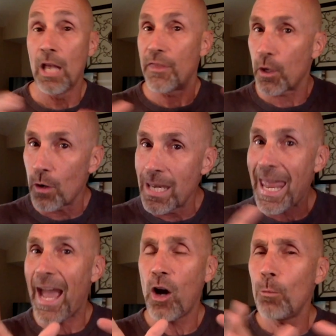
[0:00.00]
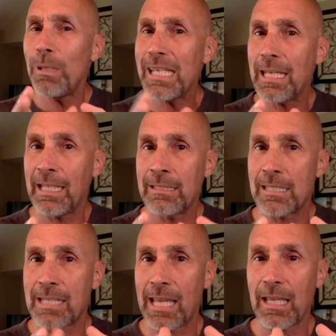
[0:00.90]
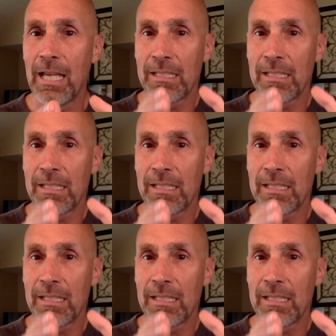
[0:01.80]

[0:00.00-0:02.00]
that are now beginning to take